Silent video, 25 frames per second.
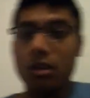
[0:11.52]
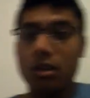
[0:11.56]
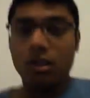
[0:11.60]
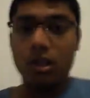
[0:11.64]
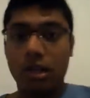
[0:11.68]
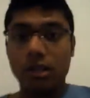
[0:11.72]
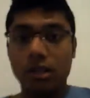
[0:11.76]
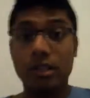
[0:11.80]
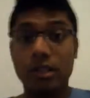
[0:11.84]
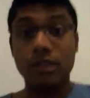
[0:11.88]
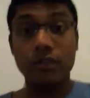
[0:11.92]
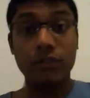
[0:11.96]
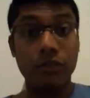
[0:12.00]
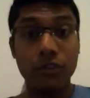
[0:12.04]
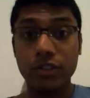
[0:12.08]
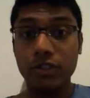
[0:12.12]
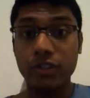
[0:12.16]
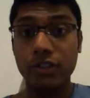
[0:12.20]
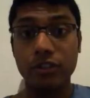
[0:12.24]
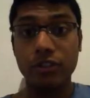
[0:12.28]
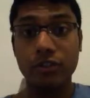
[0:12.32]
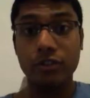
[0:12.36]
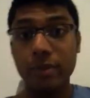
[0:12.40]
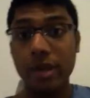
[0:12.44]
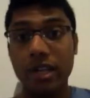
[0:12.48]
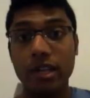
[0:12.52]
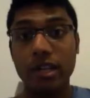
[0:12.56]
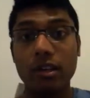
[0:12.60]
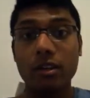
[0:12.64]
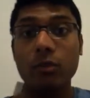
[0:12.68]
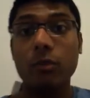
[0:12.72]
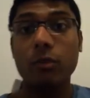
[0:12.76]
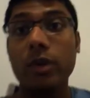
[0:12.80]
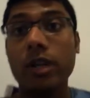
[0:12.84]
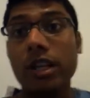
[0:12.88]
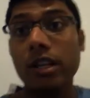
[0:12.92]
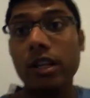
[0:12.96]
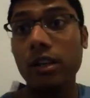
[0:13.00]
I just finished off making a
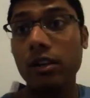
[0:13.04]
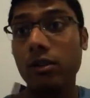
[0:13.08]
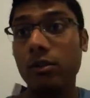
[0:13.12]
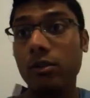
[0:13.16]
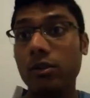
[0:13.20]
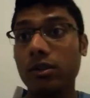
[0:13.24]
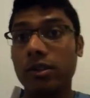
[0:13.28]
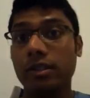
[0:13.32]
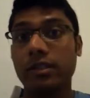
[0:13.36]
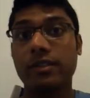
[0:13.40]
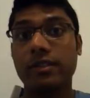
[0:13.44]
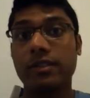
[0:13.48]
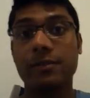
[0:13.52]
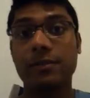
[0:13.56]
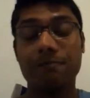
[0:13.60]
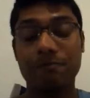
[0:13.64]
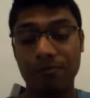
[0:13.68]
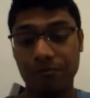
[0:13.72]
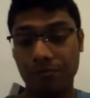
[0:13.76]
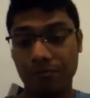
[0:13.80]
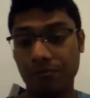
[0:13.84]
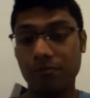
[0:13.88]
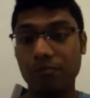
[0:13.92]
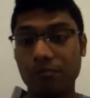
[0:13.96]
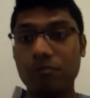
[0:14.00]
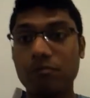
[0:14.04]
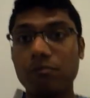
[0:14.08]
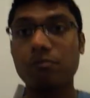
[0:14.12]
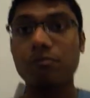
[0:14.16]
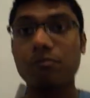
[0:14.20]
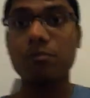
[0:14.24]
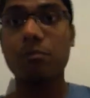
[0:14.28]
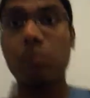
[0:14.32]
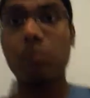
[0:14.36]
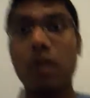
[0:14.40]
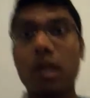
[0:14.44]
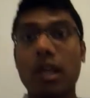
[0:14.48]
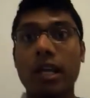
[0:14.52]
video on this
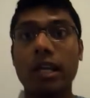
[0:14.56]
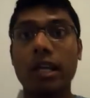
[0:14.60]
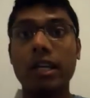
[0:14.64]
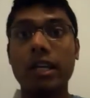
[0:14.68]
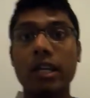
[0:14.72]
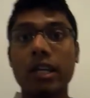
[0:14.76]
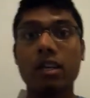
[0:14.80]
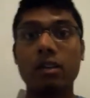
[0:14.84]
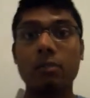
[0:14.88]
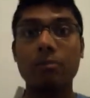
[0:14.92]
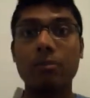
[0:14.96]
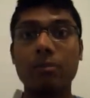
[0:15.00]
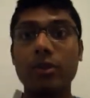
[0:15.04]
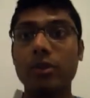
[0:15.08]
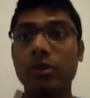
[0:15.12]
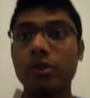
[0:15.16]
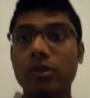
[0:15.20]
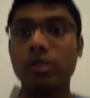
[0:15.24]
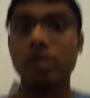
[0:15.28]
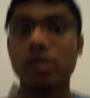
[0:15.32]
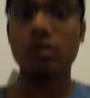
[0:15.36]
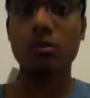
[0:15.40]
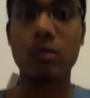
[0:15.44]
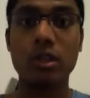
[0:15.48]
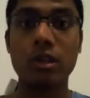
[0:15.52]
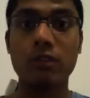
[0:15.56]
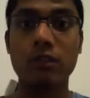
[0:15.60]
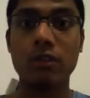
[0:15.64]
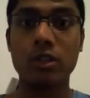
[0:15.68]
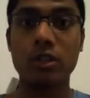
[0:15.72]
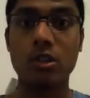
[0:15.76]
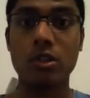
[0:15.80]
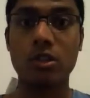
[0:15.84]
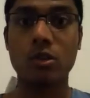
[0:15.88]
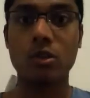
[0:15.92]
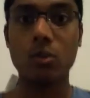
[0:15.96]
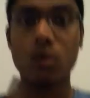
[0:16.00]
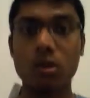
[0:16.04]
bloody computer, whatever
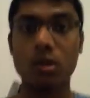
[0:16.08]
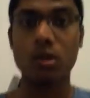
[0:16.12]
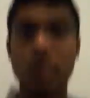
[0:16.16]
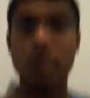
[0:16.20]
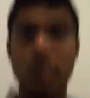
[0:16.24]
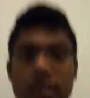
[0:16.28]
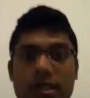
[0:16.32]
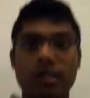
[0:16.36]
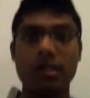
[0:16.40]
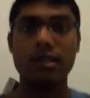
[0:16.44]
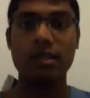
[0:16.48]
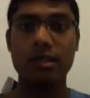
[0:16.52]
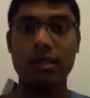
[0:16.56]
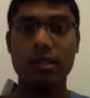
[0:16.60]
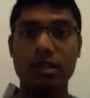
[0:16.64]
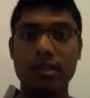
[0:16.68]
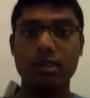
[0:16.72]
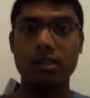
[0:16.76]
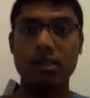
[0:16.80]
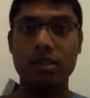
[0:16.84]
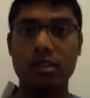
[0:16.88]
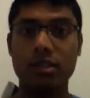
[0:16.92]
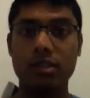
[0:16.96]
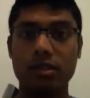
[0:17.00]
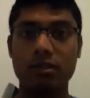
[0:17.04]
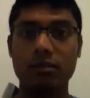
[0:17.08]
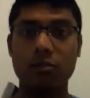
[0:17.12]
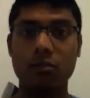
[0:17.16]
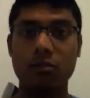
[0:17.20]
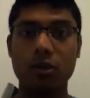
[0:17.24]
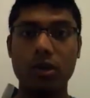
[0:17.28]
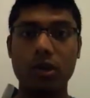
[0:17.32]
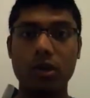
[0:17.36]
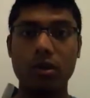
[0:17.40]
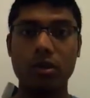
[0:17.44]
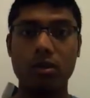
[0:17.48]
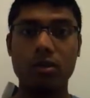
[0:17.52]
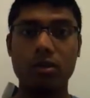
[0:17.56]
tool this is, and it just
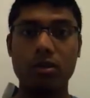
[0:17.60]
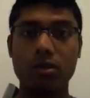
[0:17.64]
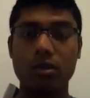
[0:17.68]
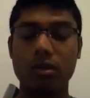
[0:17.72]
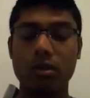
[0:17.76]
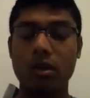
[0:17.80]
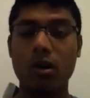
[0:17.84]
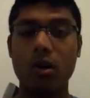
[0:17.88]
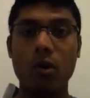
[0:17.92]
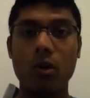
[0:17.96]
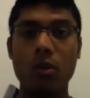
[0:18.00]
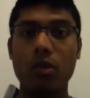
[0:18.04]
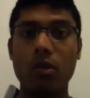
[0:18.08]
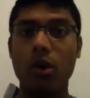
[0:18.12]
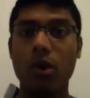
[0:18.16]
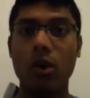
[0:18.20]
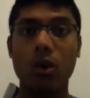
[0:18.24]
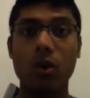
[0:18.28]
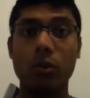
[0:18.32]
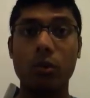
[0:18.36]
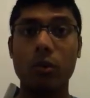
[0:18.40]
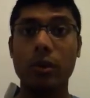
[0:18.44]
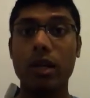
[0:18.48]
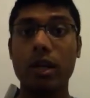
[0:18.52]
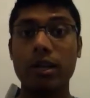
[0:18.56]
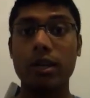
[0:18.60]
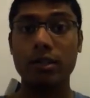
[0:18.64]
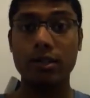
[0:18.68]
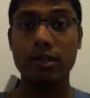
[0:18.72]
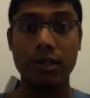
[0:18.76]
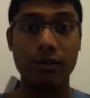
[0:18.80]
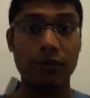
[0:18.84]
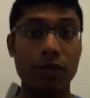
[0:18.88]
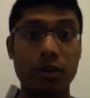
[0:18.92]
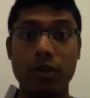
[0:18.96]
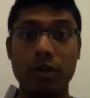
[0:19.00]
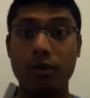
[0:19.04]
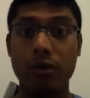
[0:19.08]
wouldn't load the whole video, so
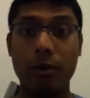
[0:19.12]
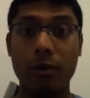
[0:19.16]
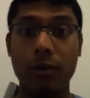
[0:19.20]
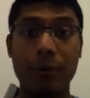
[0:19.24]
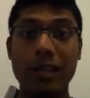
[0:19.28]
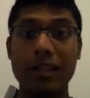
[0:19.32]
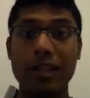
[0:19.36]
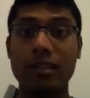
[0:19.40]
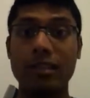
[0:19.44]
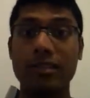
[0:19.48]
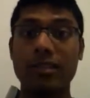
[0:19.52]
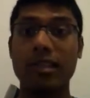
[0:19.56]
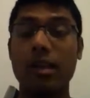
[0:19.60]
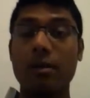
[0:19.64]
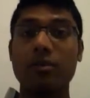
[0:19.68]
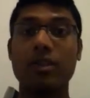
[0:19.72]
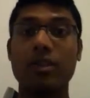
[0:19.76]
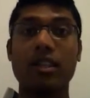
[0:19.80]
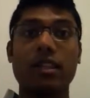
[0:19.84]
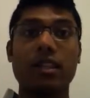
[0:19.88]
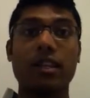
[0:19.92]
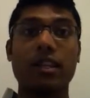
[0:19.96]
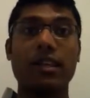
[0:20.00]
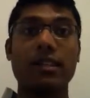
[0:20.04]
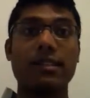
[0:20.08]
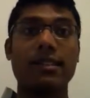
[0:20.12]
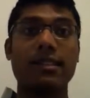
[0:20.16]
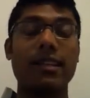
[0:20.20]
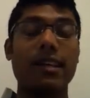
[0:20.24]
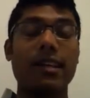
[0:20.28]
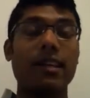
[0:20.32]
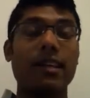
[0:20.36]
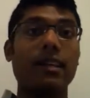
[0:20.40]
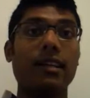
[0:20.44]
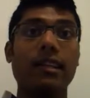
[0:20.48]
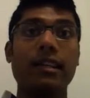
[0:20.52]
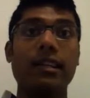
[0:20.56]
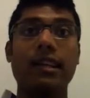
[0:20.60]
I've got to repeat the same thing that I said
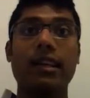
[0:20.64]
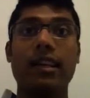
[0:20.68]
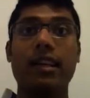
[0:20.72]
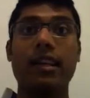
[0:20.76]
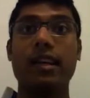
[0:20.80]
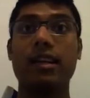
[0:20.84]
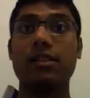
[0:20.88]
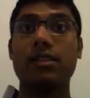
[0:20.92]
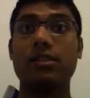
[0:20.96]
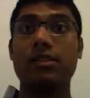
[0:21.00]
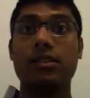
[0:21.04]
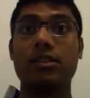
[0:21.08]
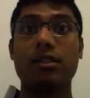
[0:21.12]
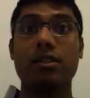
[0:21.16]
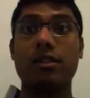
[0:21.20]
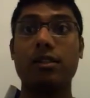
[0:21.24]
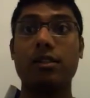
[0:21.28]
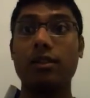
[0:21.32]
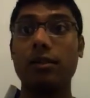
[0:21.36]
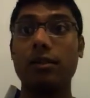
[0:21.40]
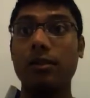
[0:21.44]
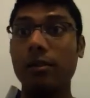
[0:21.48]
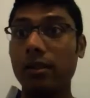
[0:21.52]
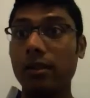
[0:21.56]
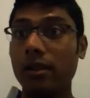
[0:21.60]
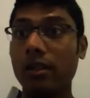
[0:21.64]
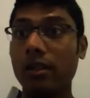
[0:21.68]
earlier now. So,